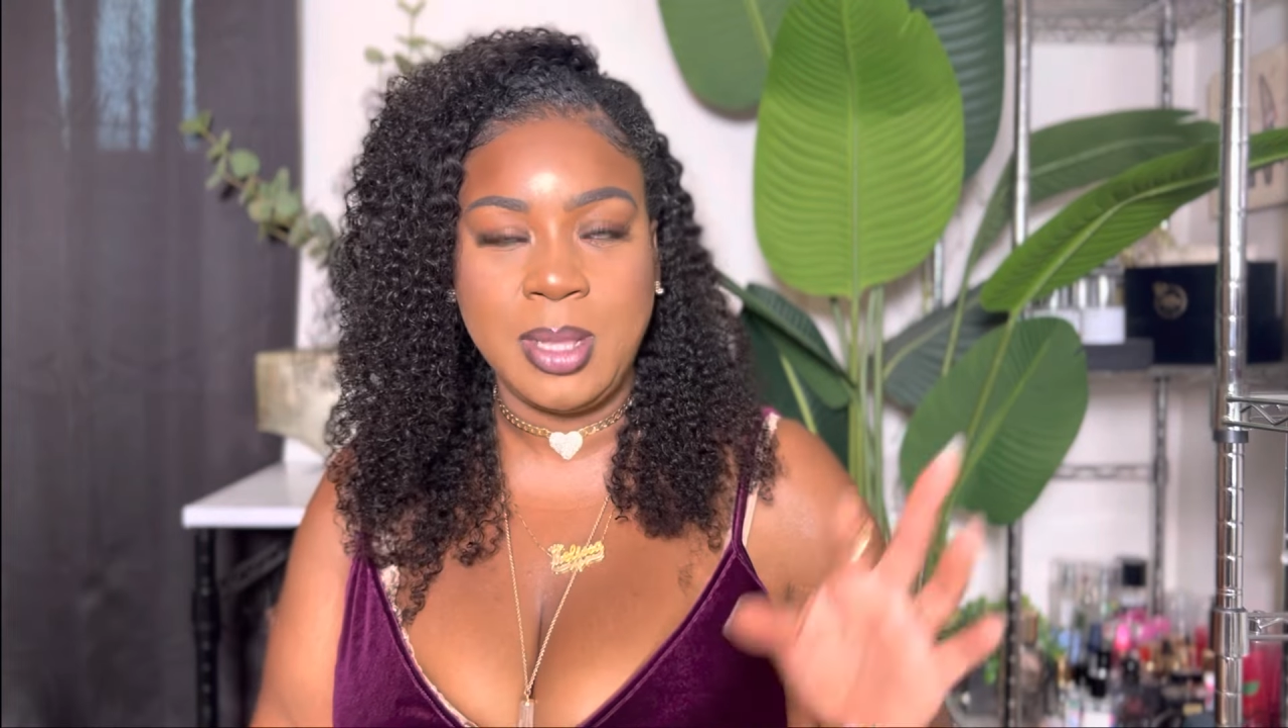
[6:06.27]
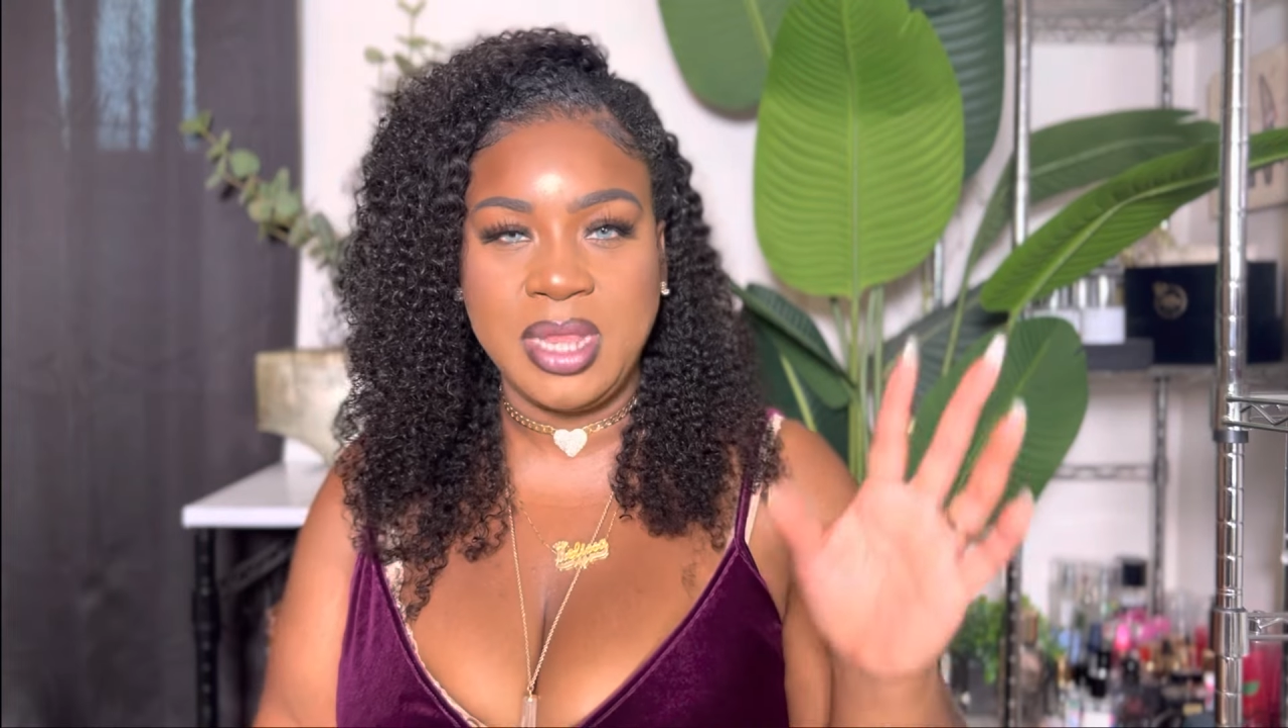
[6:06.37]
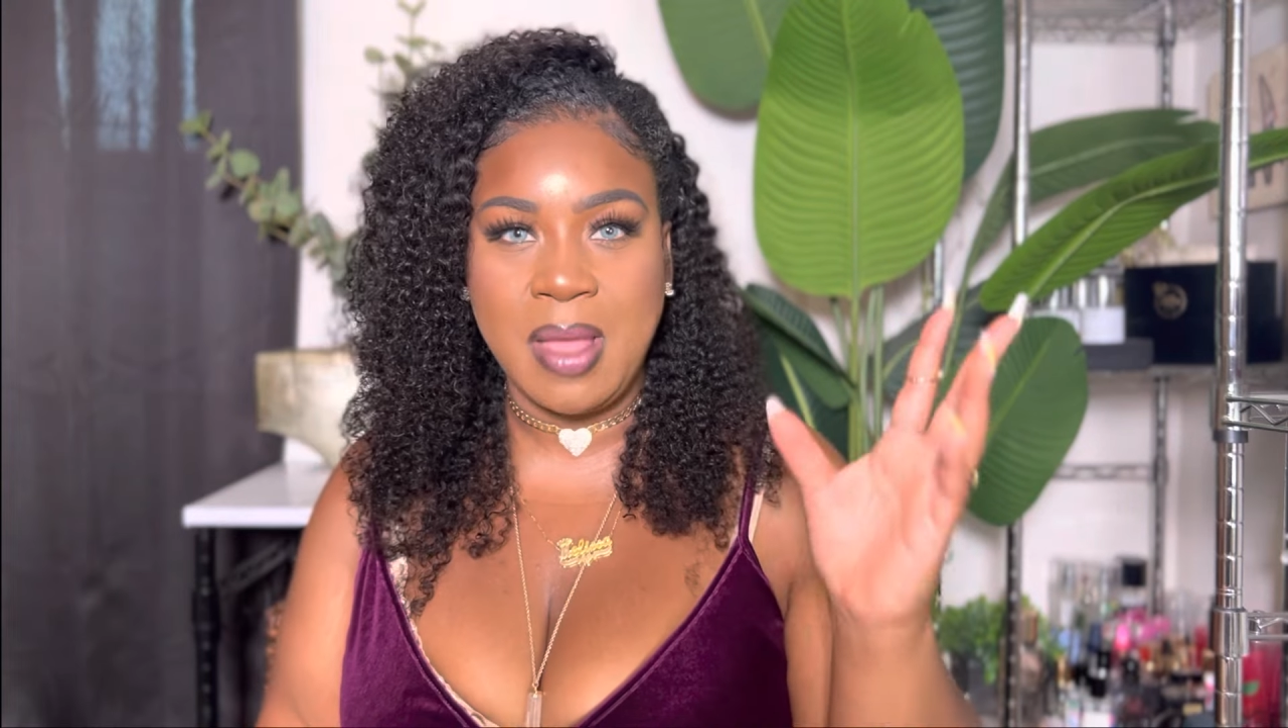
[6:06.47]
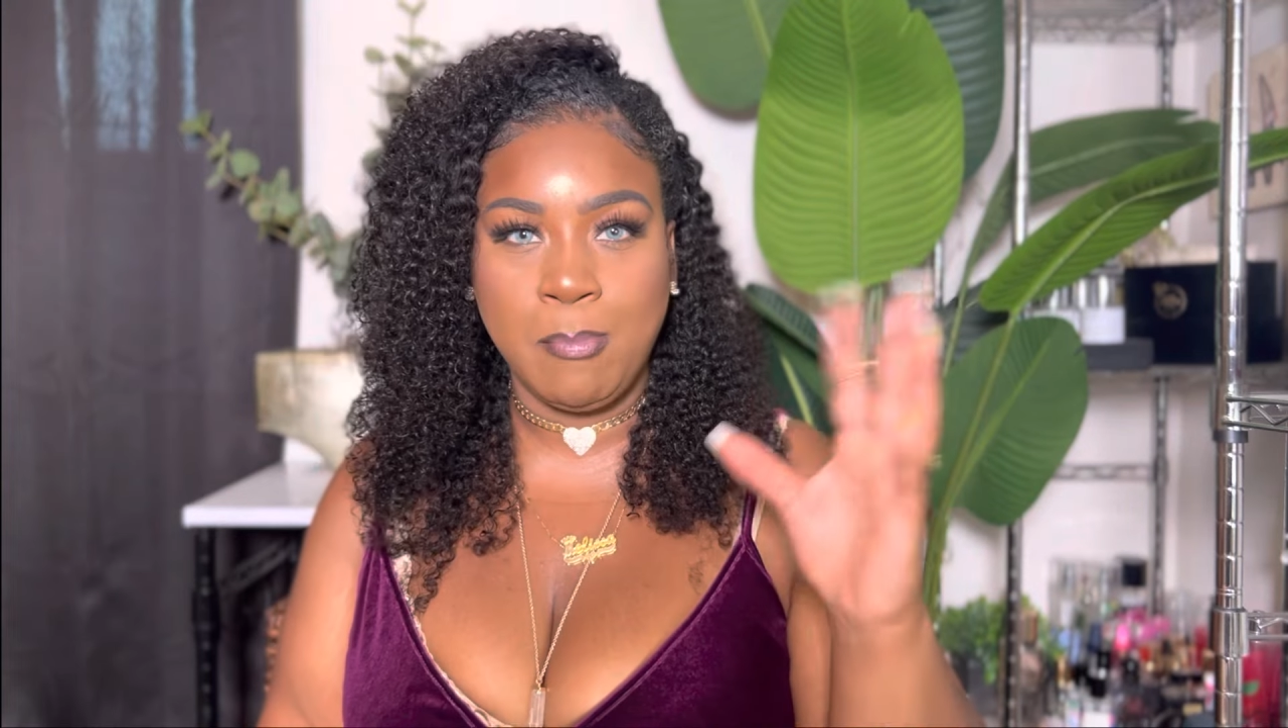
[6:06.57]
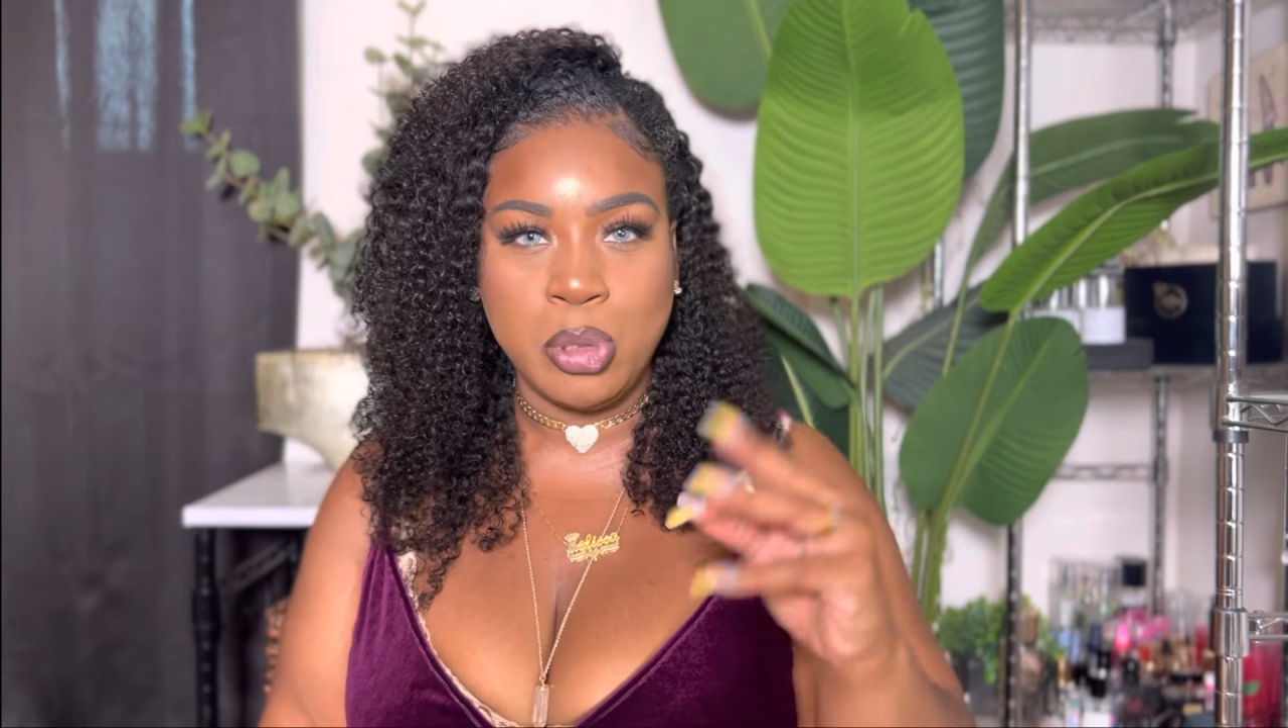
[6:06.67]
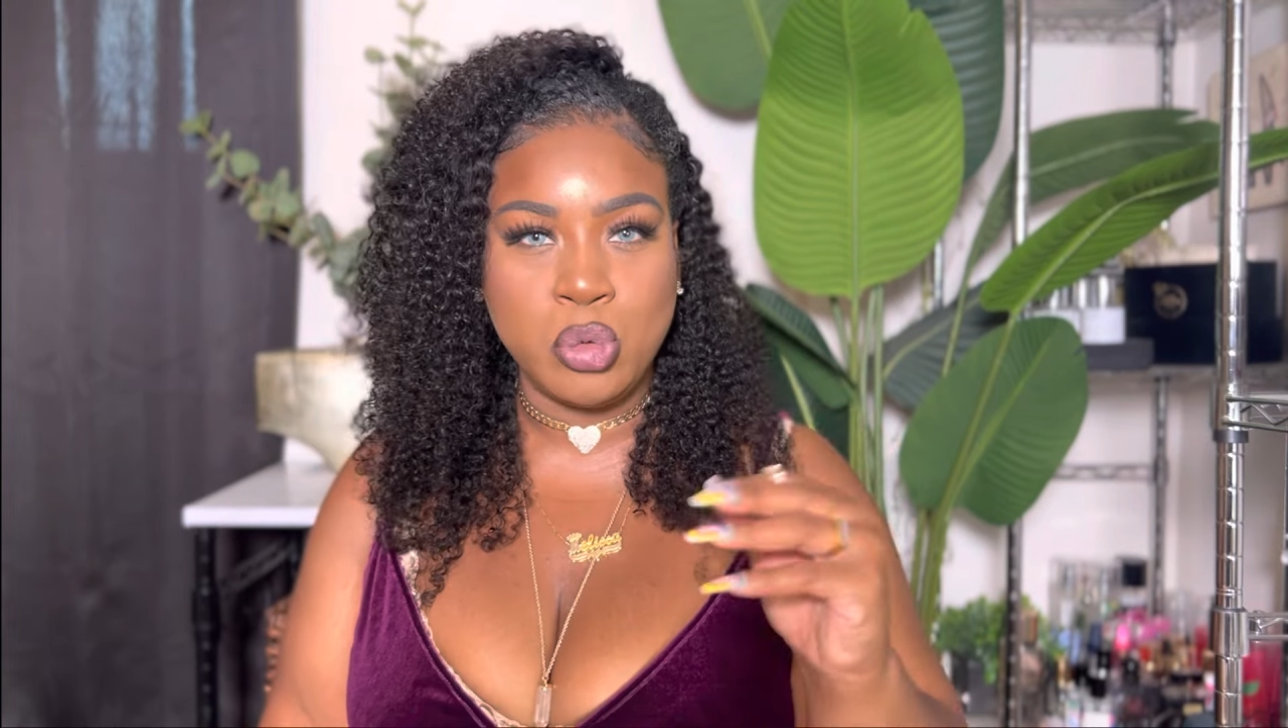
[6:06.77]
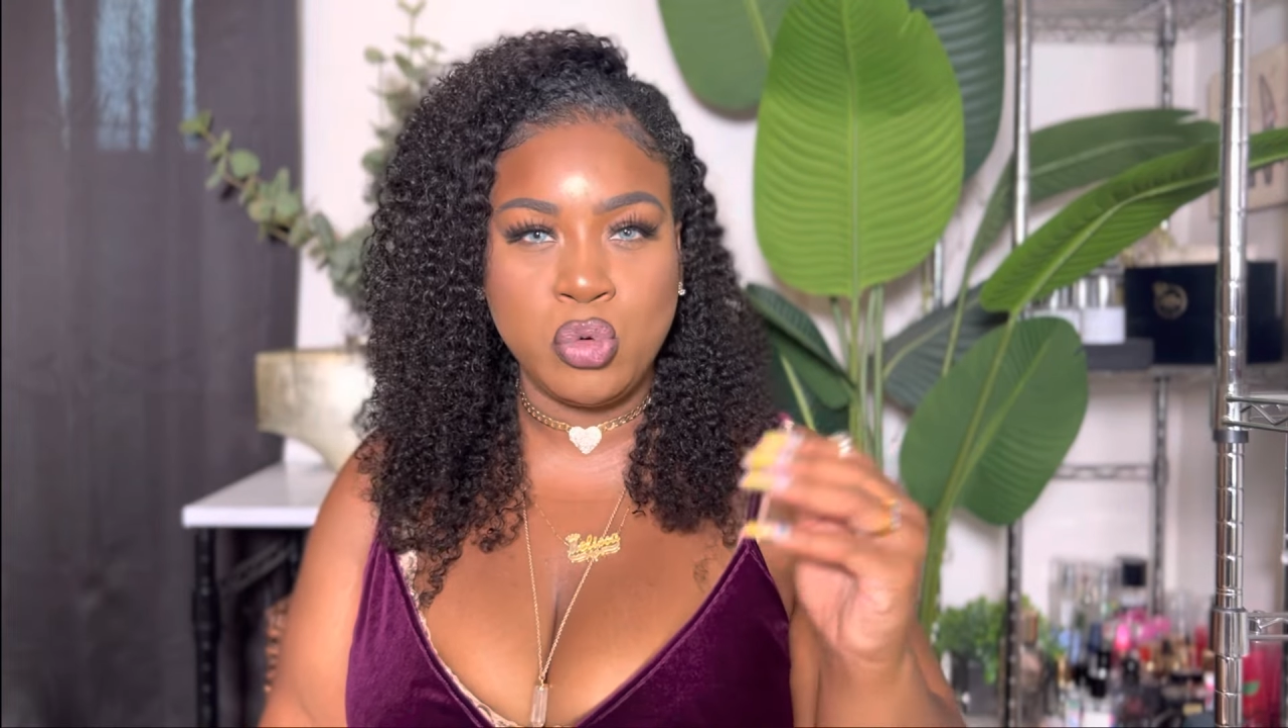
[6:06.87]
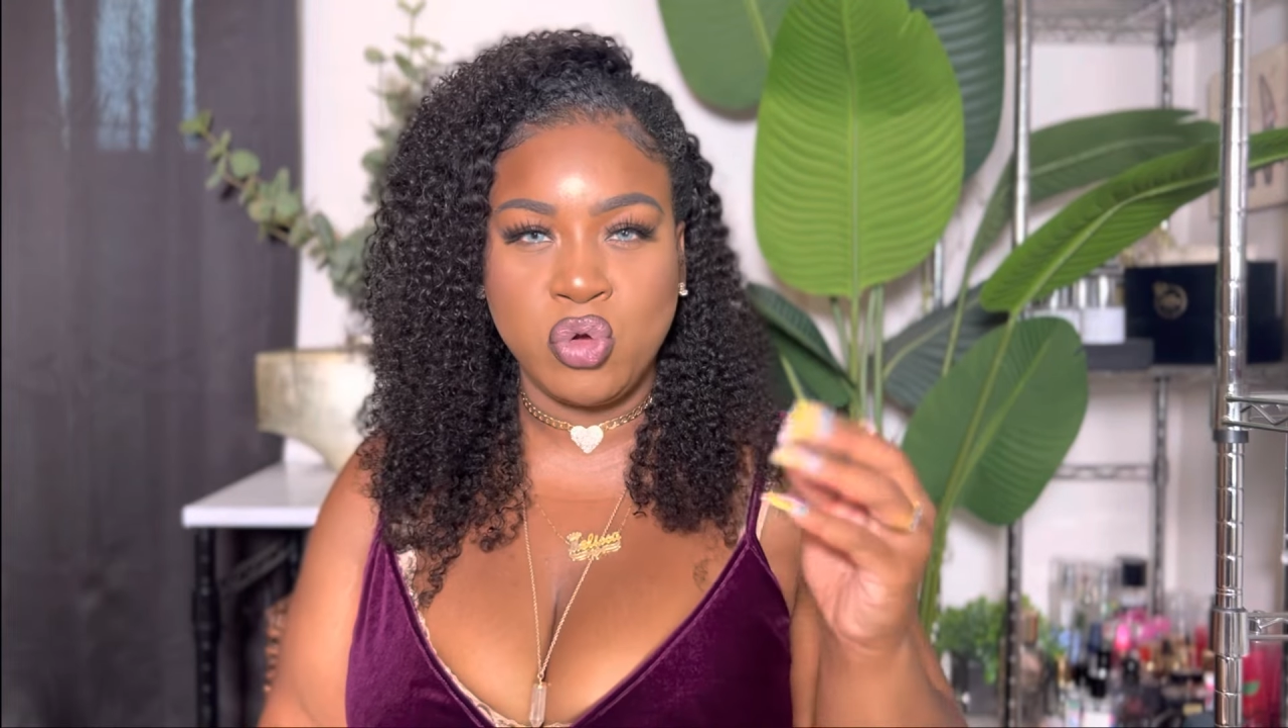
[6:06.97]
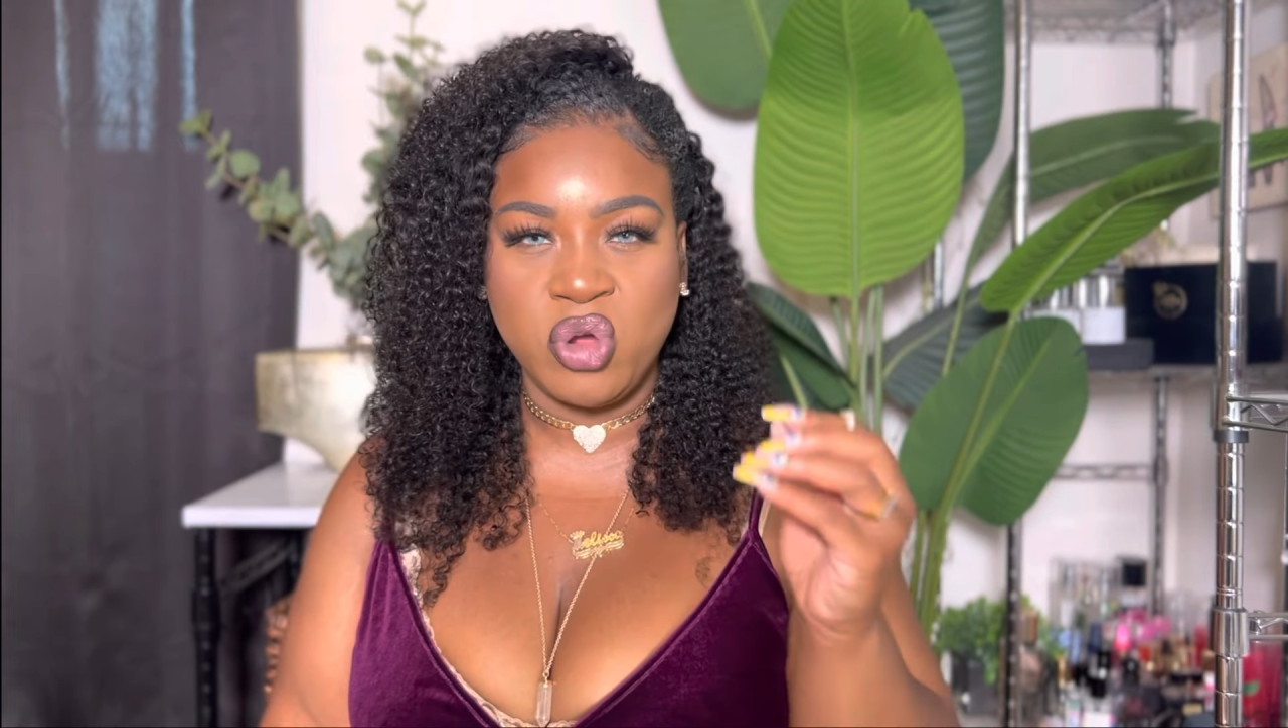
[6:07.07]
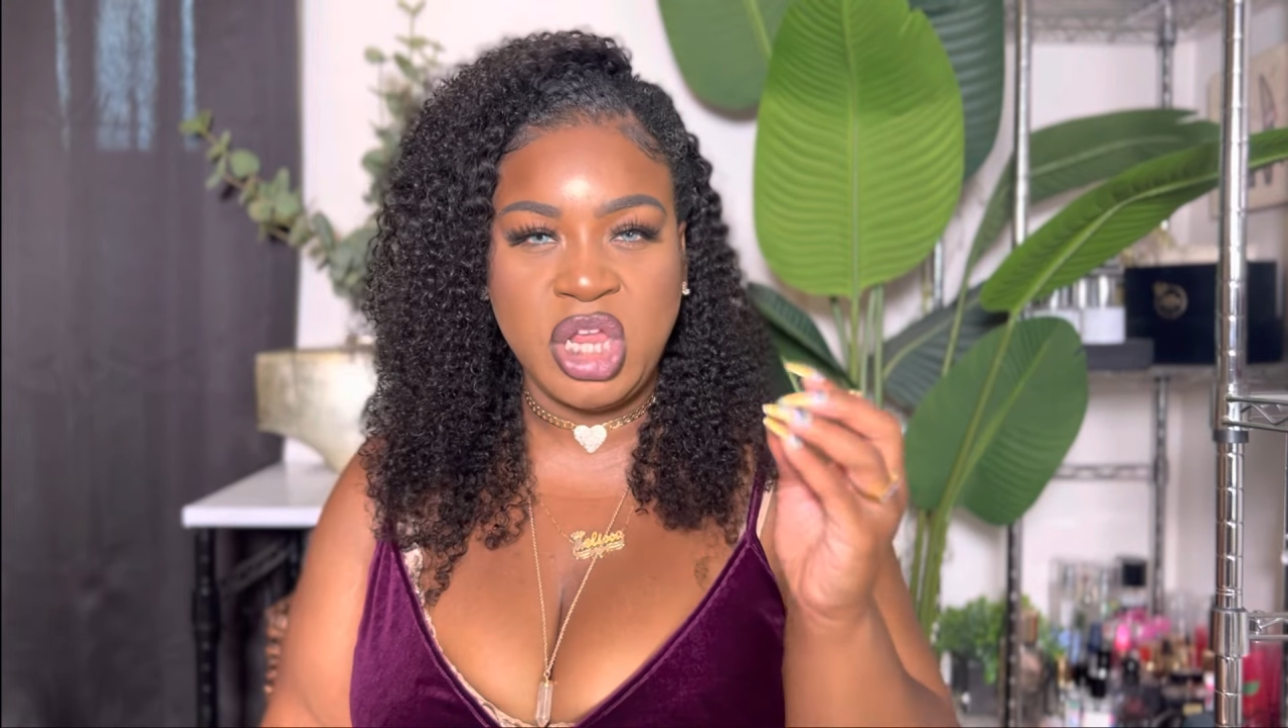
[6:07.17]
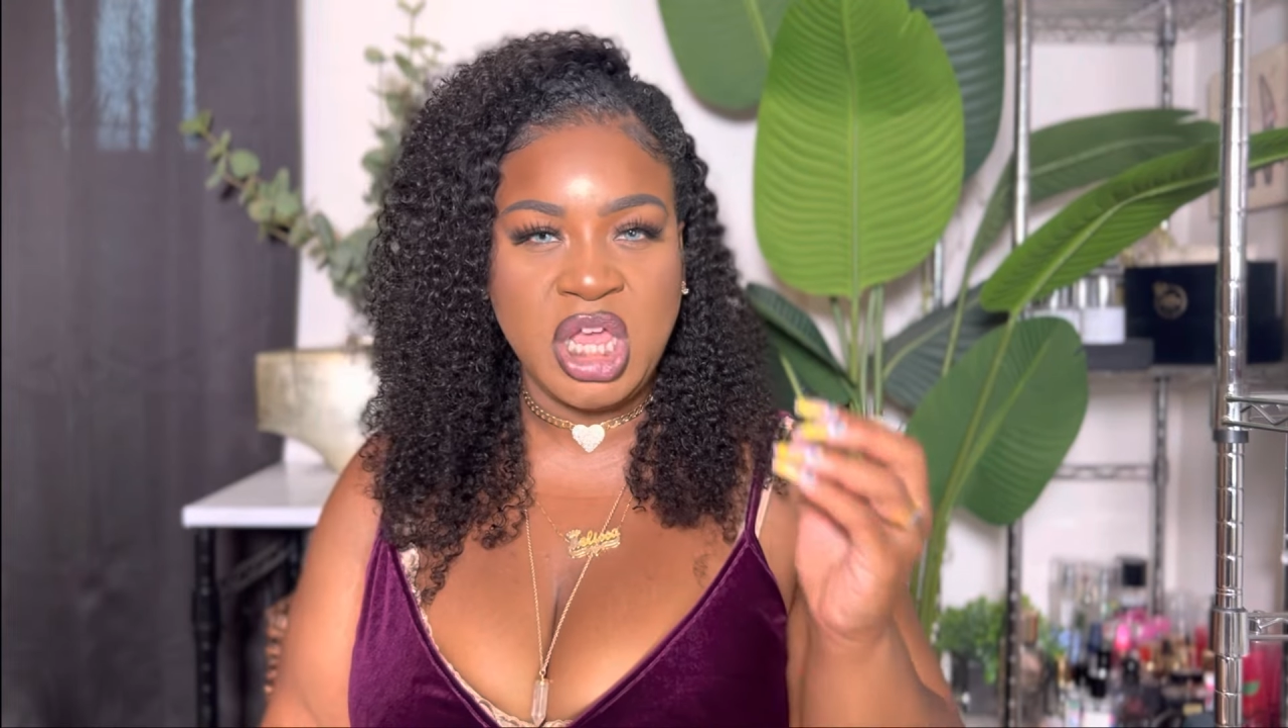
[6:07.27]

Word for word: Like that blue-green